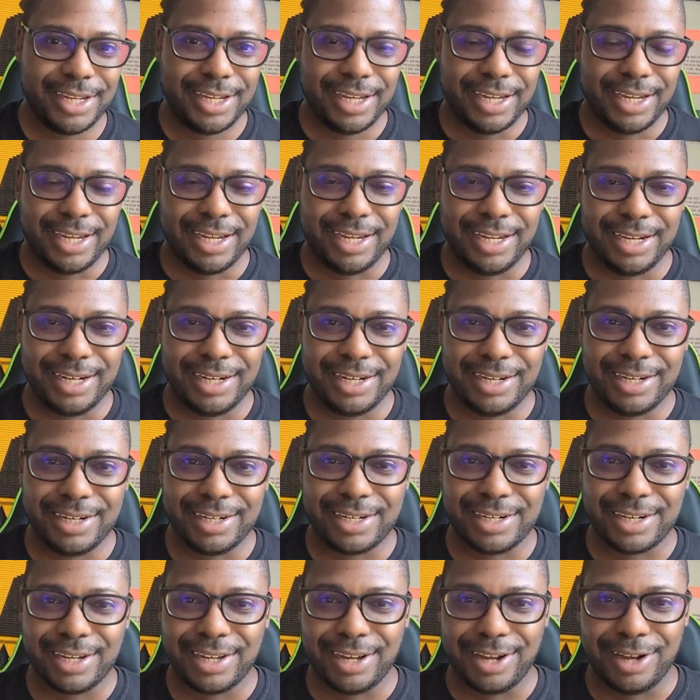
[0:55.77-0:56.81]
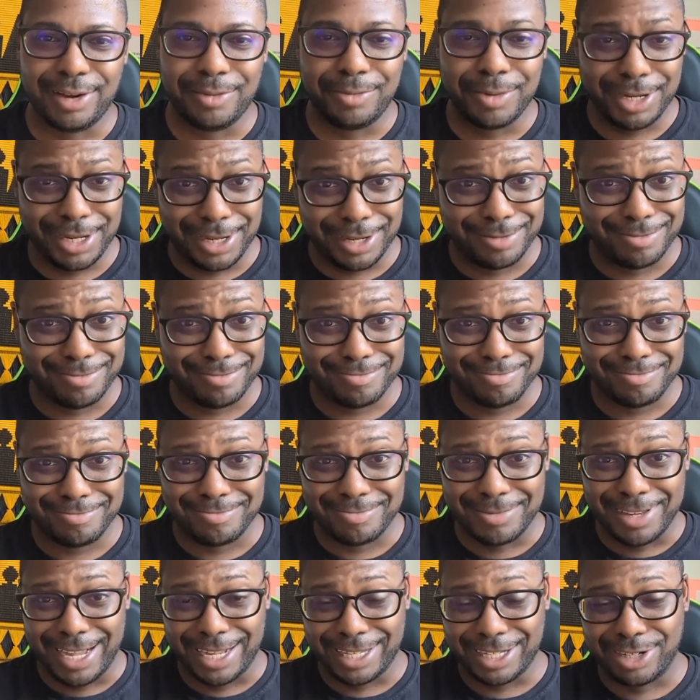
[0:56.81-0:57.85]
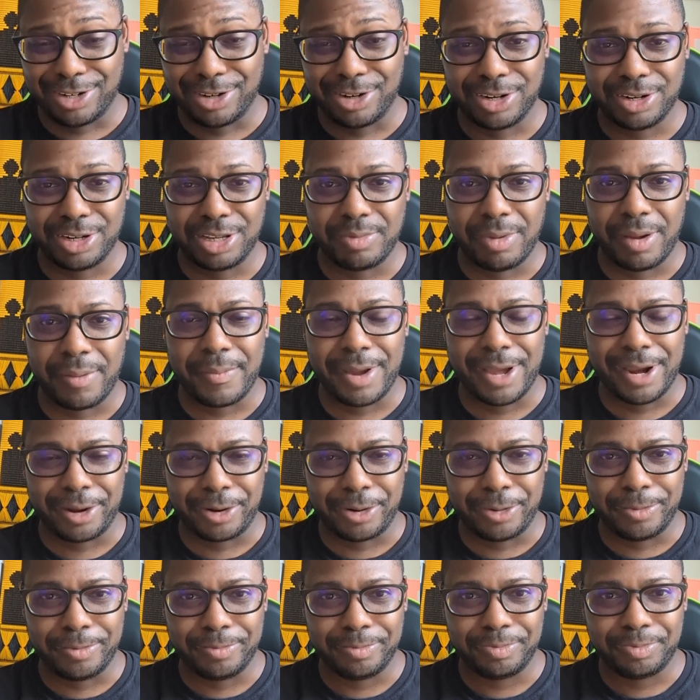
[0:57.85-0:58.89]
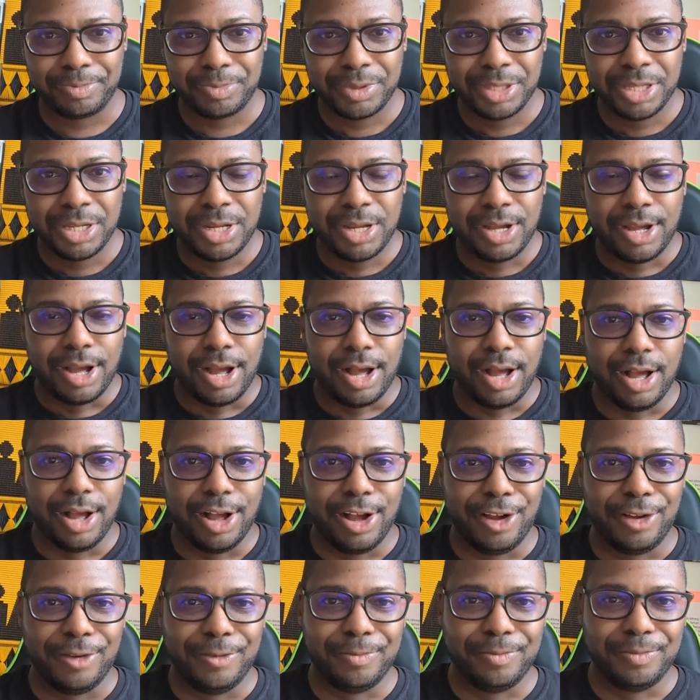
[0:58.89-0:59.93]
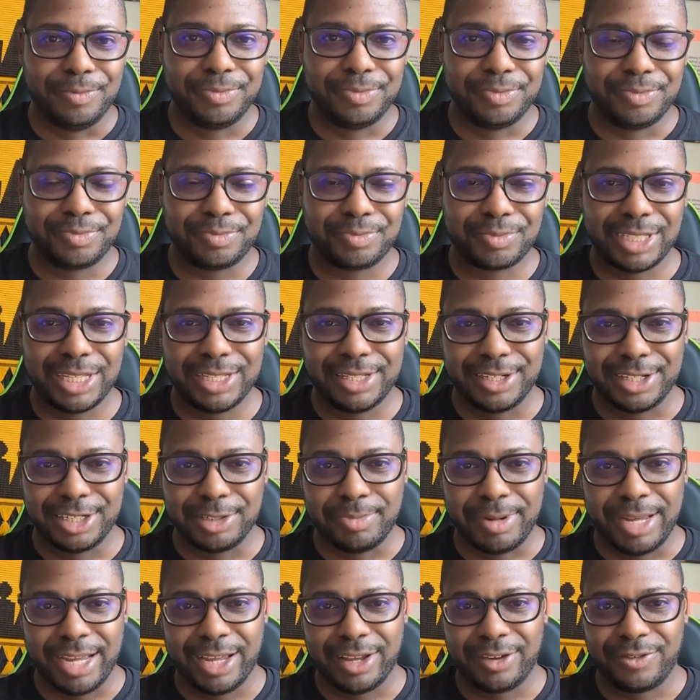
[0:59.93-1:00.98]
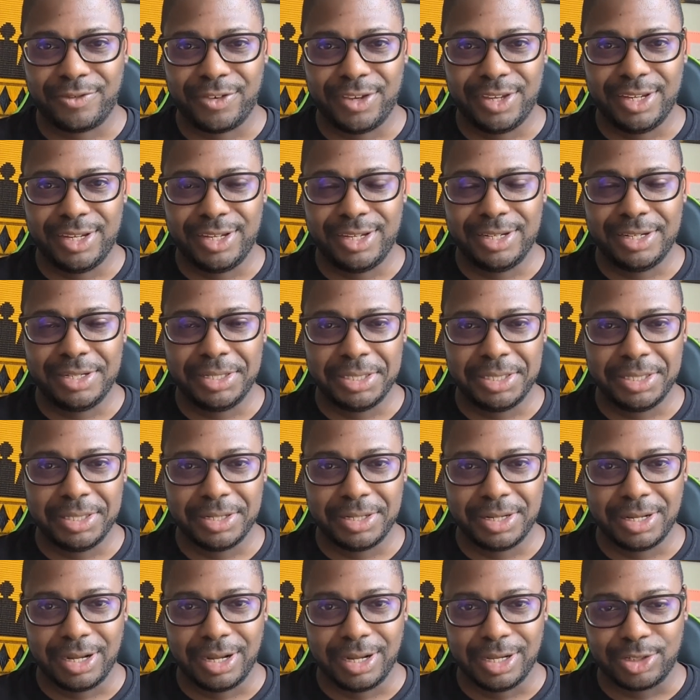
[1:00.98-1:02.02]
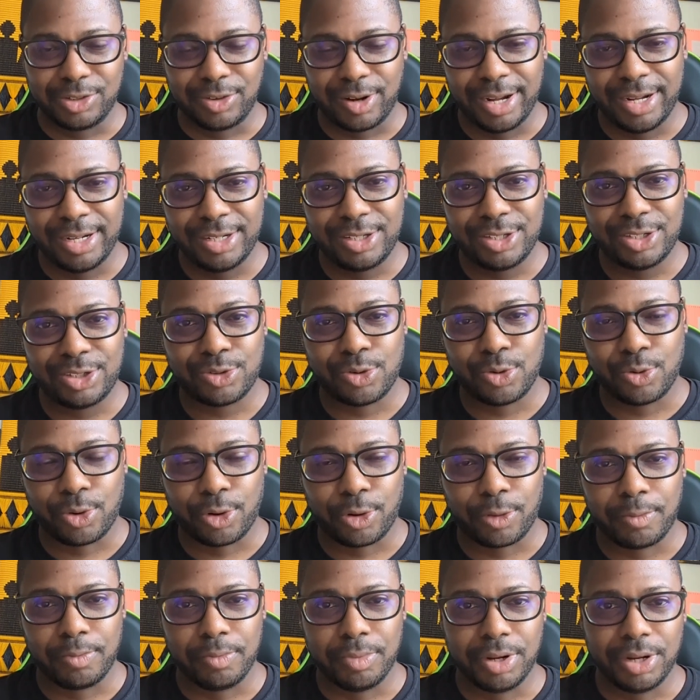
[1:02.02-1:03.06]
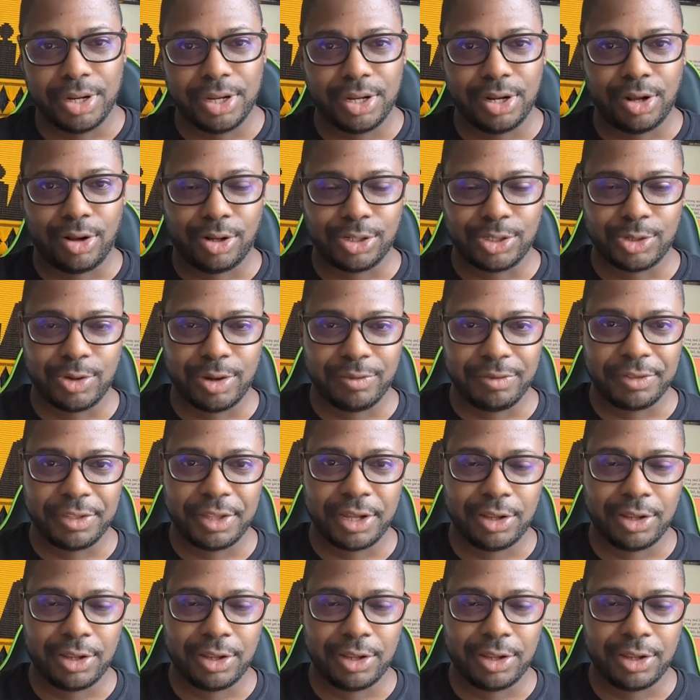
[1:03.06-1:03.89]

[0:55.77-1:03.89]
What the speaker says: And again, that's inherently mathematical. Um, there's math in trying to score, but also everything